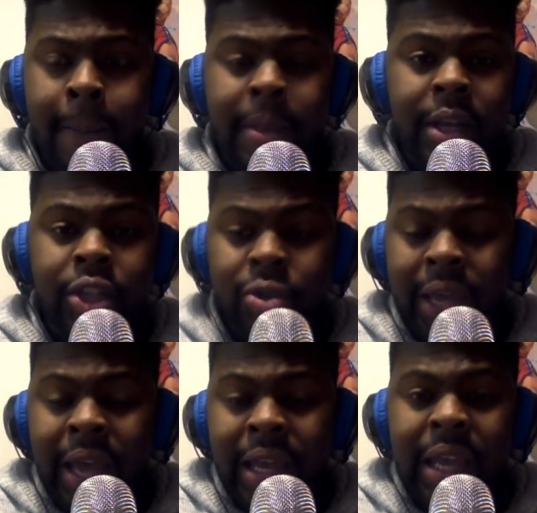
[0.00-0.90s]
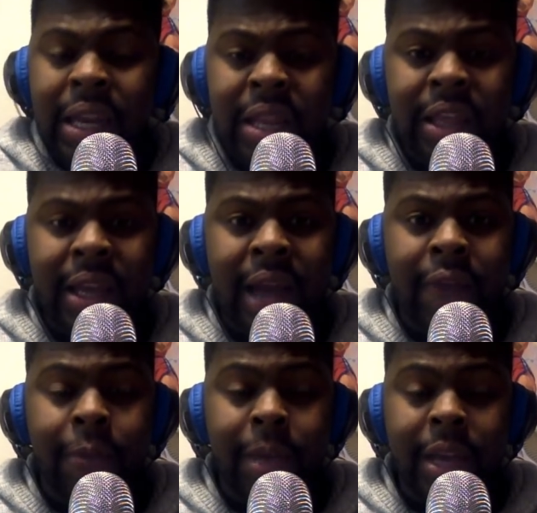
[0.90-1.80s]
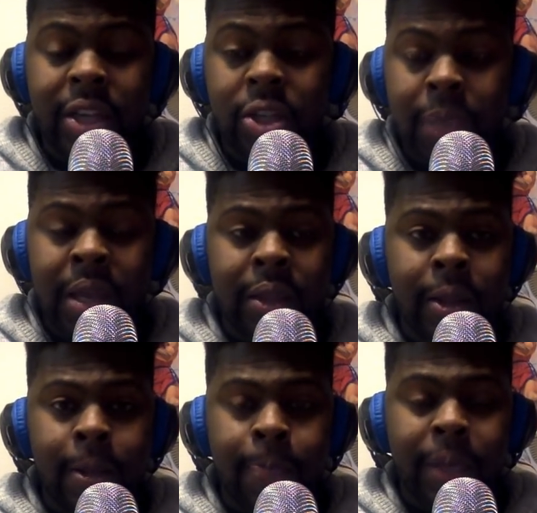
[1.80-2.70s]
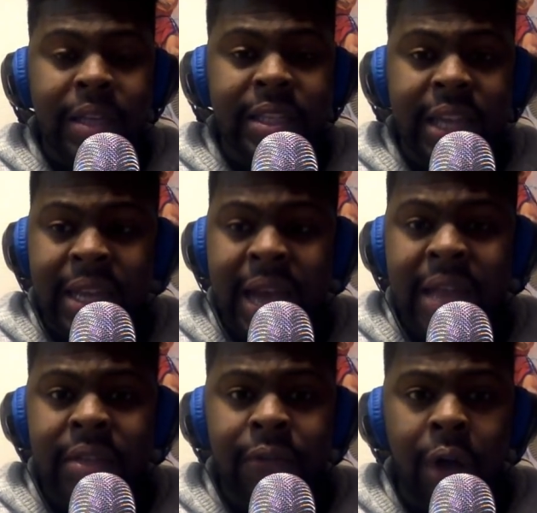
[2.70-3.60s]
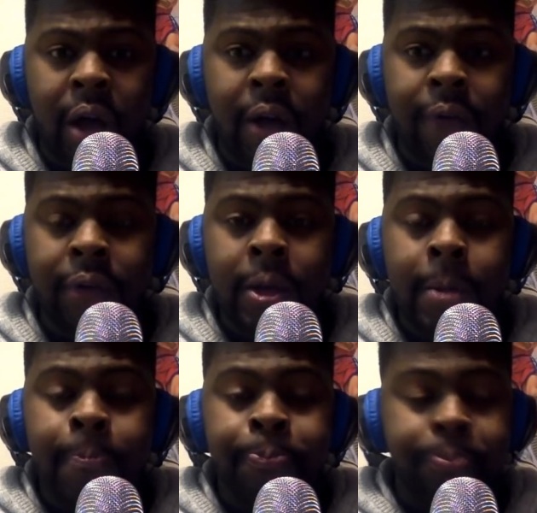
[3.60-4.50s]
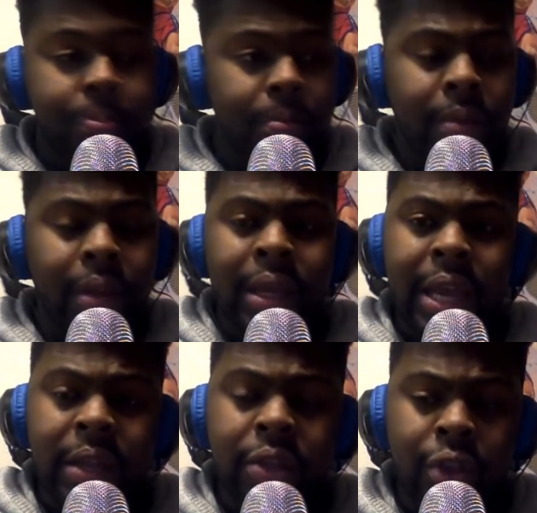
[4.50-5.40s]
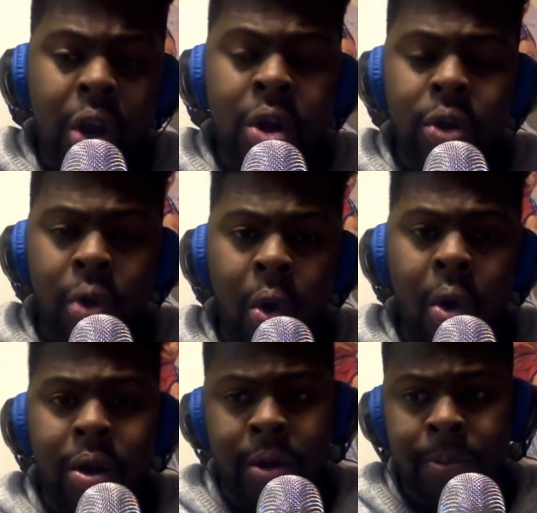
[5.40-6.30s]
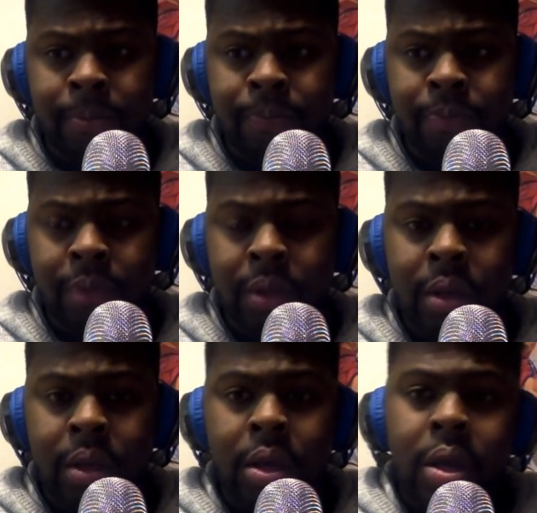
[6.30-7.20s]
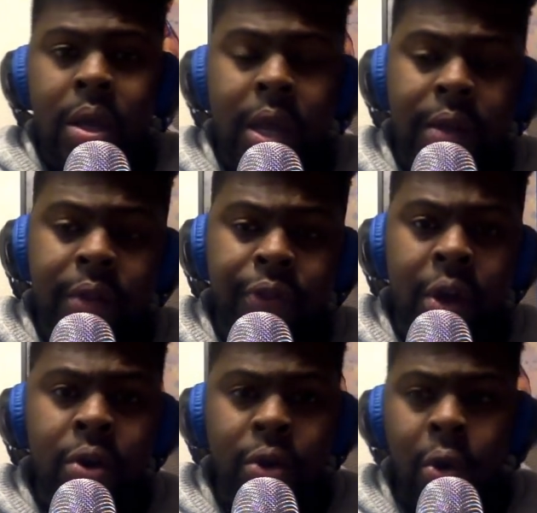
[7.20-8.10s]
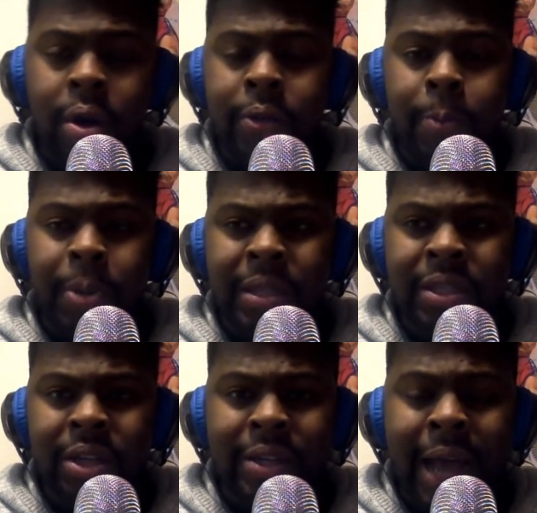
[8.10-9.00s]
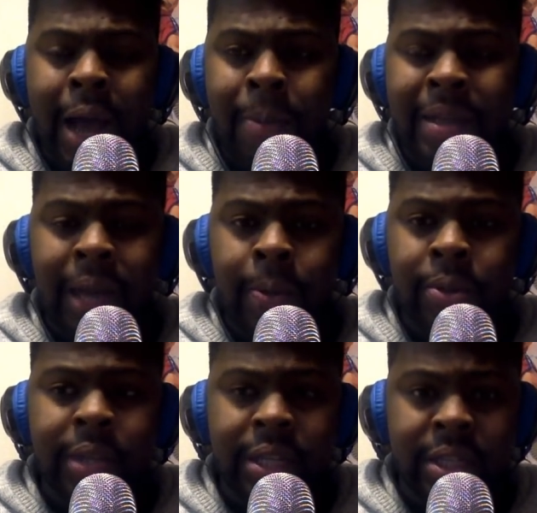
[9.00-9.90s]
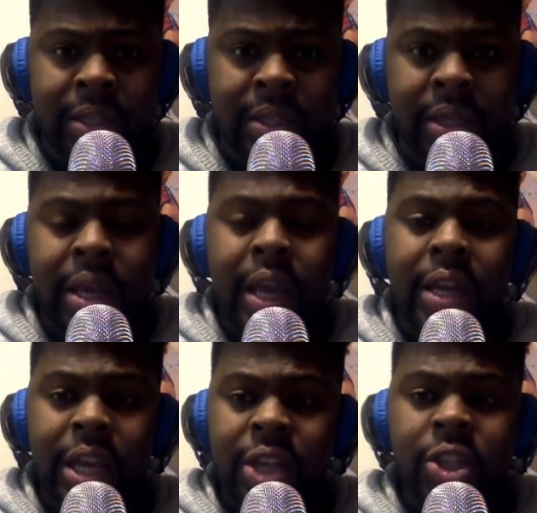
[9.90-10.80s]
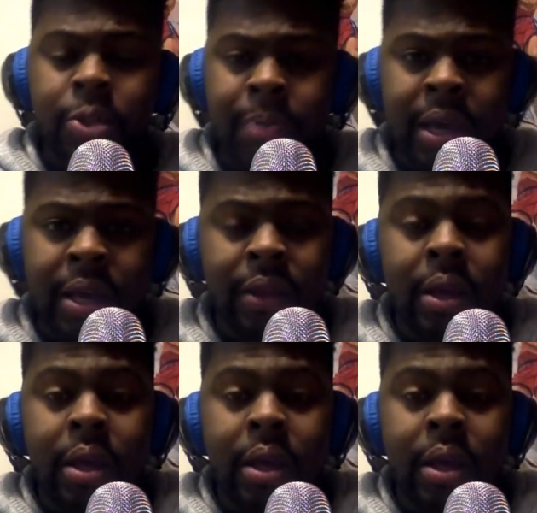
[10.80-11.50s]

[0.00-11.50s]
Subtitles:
because you can't get anything out of him. Ish Smith is getting guys involved. In the third quarter, the Pistons are down by double digits. And Ish Smith